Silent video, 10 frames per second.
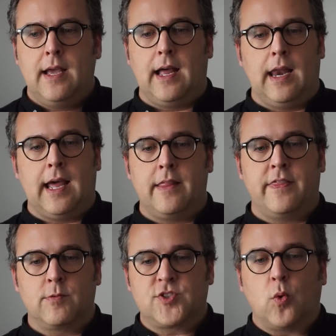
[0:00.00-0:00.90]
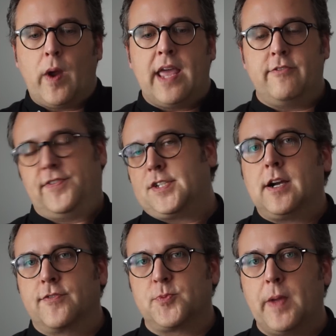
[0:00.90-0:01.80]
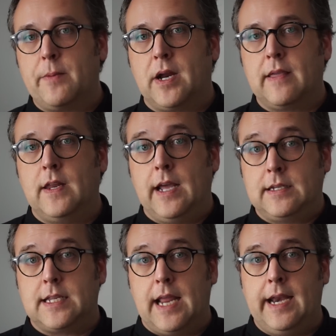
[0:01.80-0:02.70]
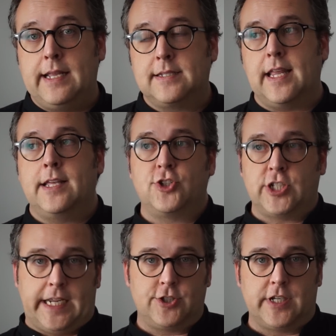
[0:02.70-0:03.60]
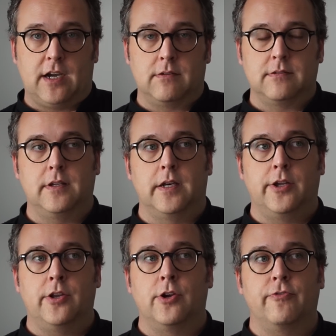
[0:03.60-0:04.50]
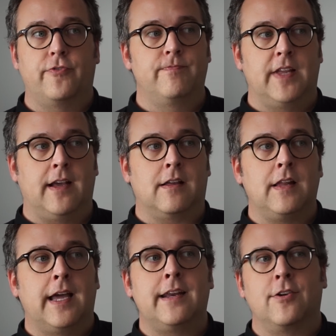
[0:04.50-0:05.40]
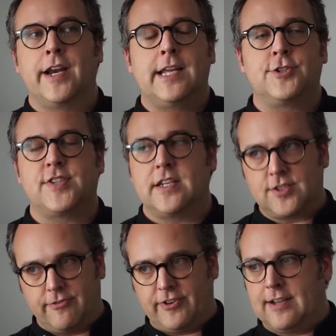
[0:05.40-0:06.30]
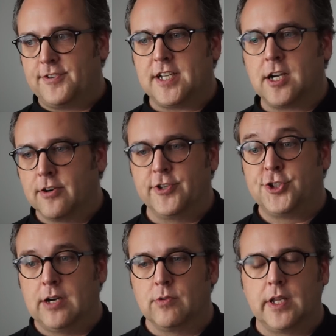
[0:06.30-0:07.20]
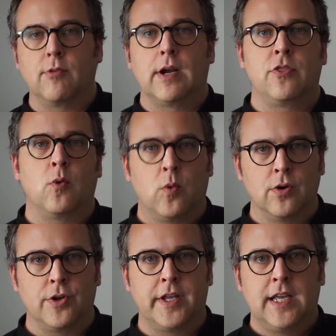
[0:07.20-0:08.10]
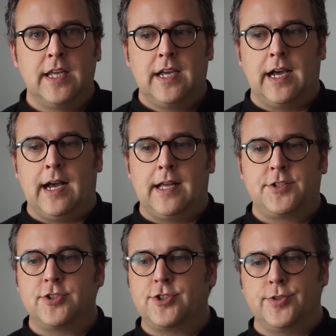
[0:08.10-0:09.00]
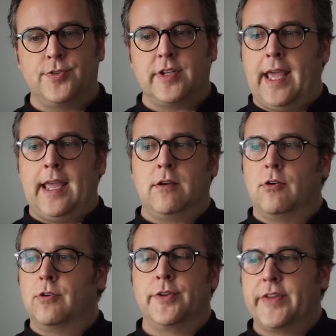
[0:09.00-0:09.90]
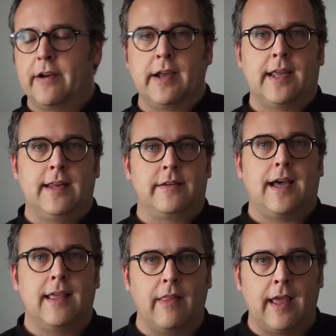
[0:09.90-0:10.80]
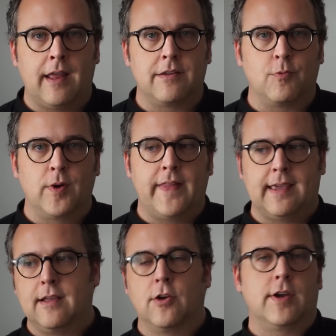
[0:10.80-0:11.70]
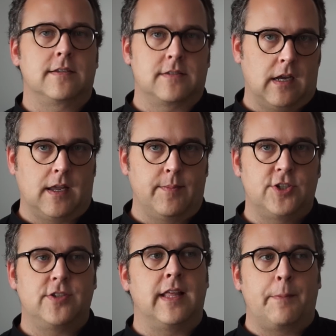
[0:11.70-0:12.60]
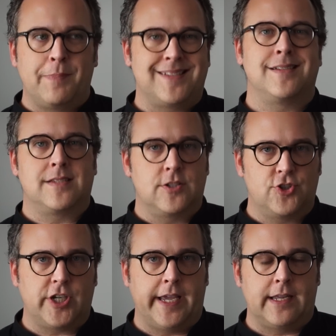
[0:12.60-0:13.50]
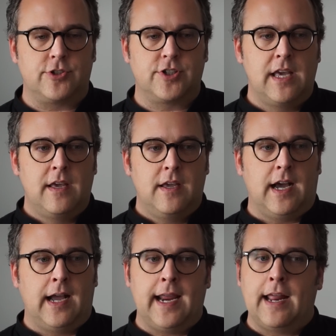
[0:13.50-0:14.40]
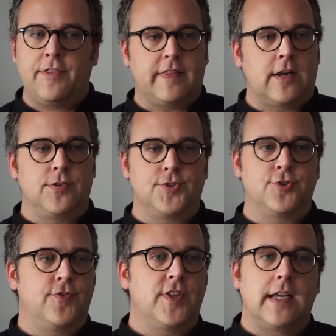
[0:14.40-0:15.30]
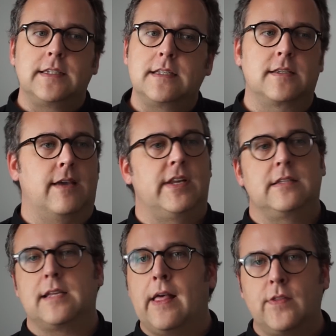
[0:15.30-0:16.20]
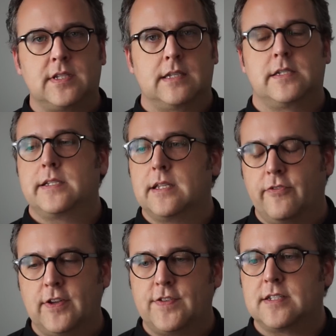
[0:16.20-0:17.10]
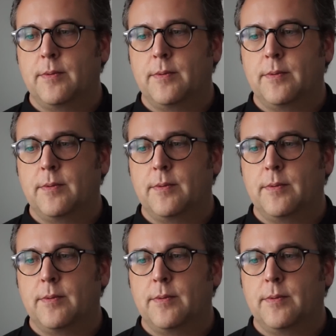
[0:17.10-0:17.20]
There was a way that photographers made money in the 1980s that has changed now. You know, a client or an agency doesn't fly a photographer generally around the world to shoot a oil derrick in Thailand when they can go get a stock image. That business has changed. And I think that holds true for the 1970s and the 60s and the 50s.